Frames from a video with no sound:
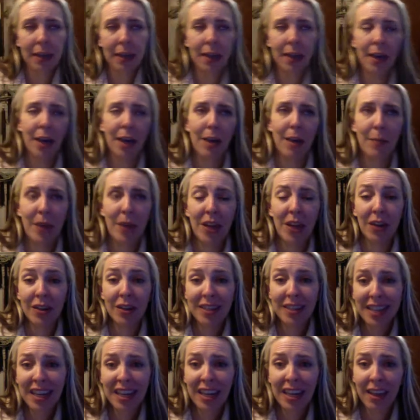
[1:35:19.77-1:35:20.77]
And our
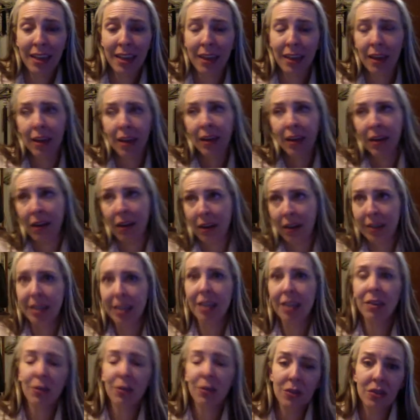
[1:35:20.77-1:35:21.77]
teeth
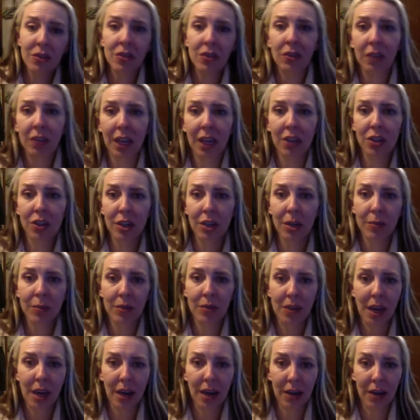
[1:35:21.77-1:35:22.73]
are still catching up to that.